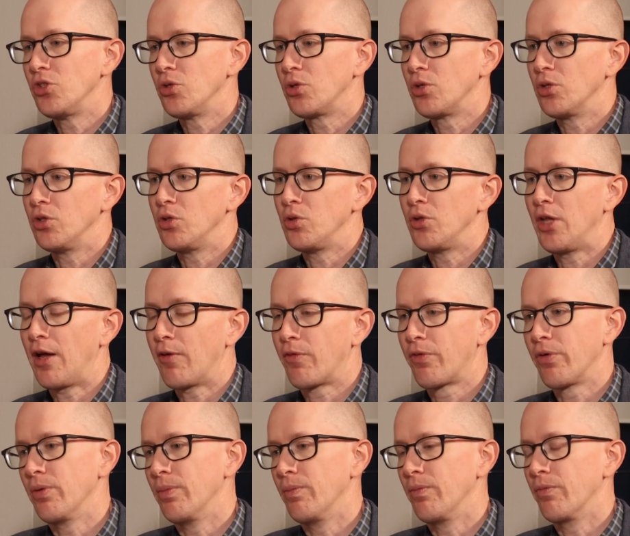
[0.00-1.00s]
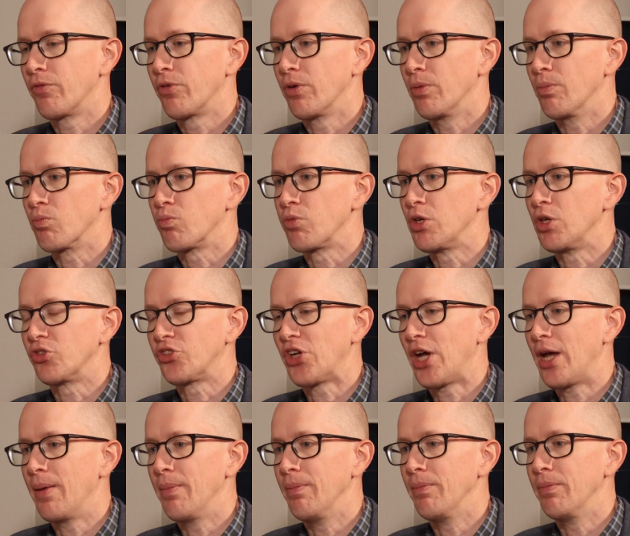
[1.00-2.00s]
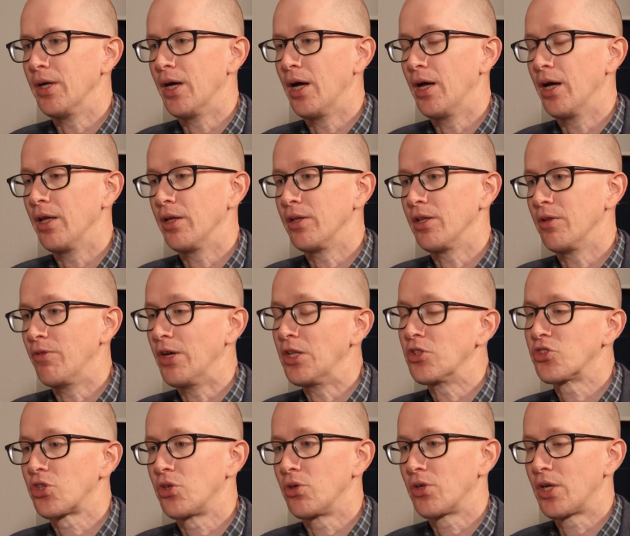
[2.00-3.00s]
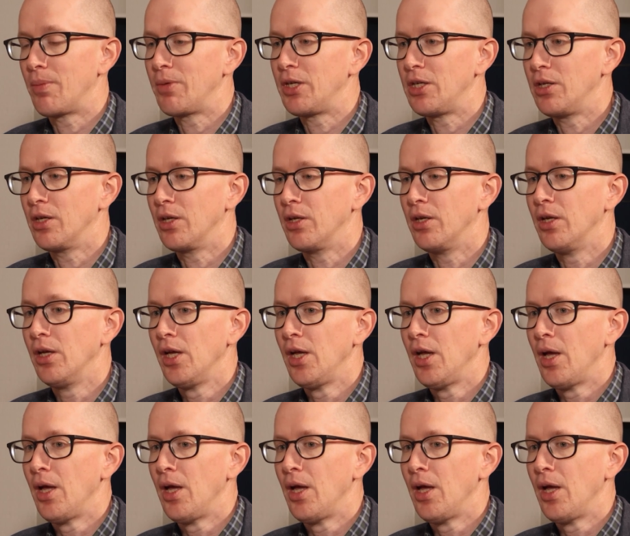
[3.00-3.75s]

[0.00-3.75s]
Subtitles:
You can do that from real-time events that are coming in.